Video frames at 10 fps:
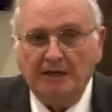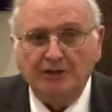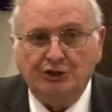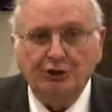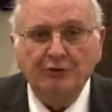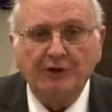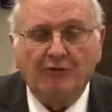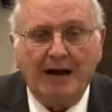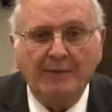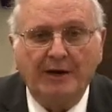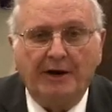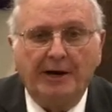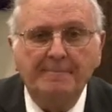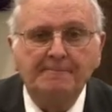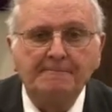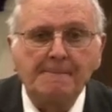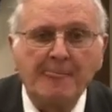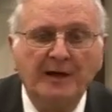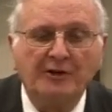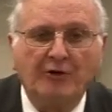a Jew in the Crimea
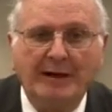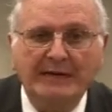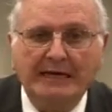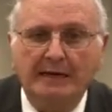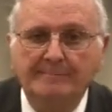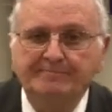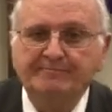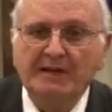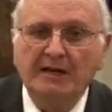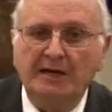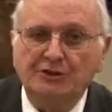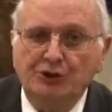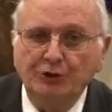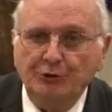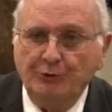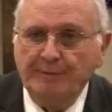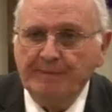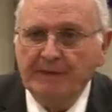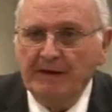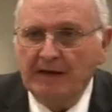in the Crimea, a Jew
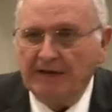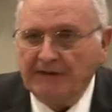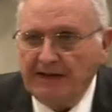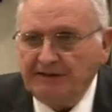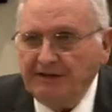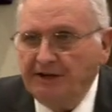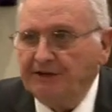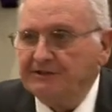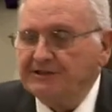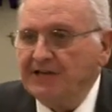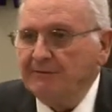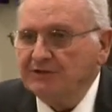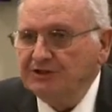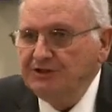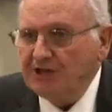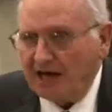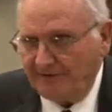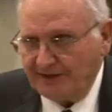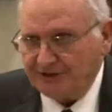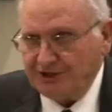in the 1800s. His name was
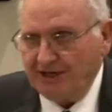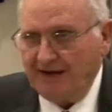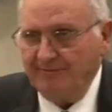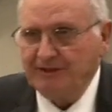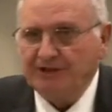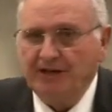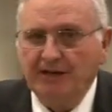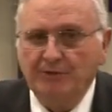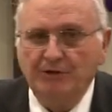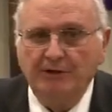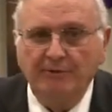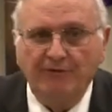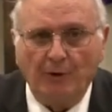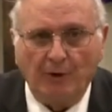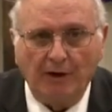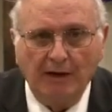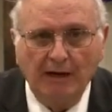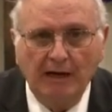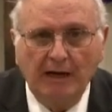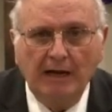Notovitch, and I've mentioned him to you before.
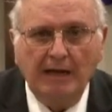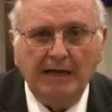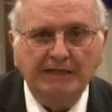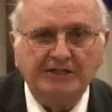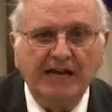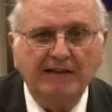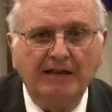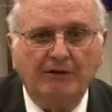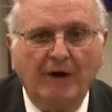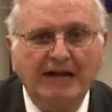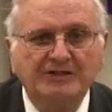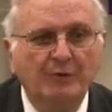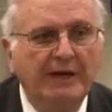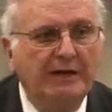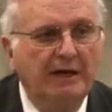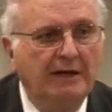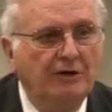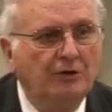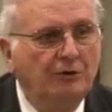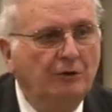He said that Christ went
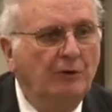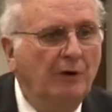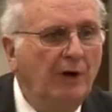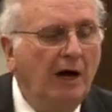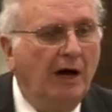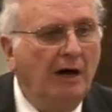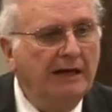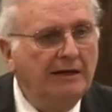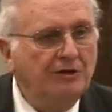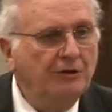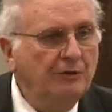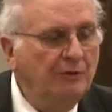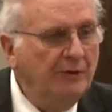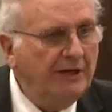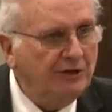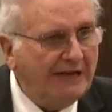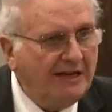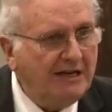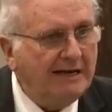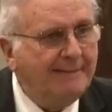into, uh, into, into
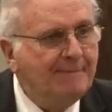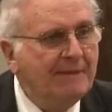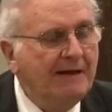India